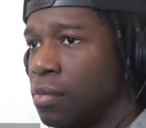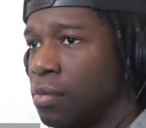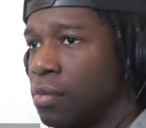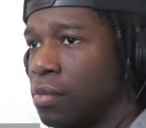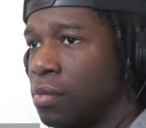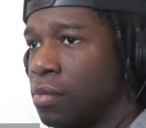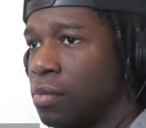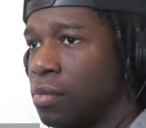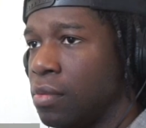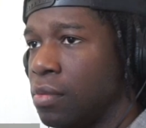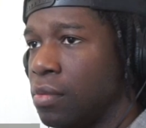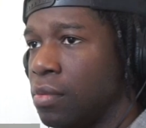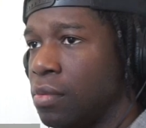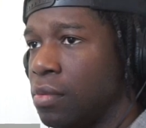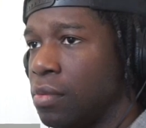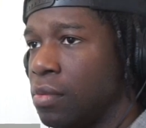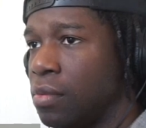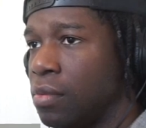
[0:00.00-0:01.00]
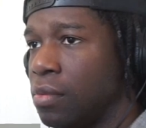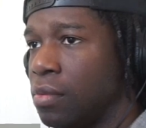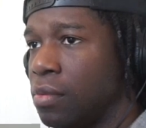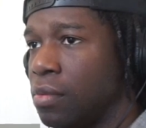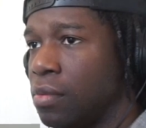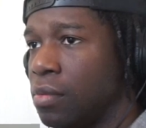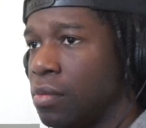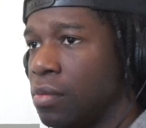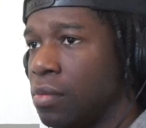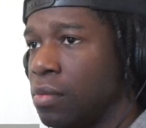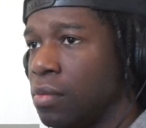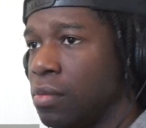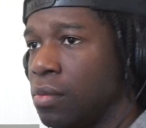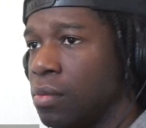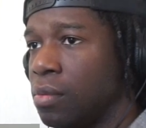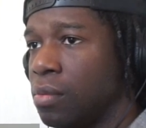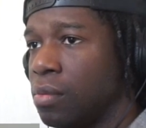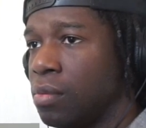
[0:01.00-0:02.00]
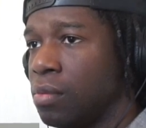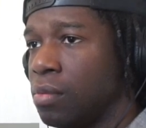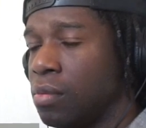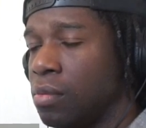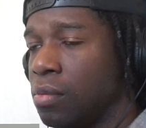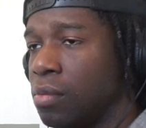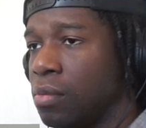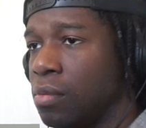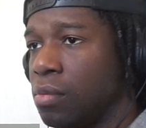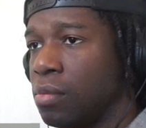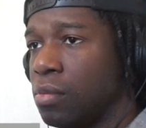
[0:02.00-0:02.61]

This person isn't speaking.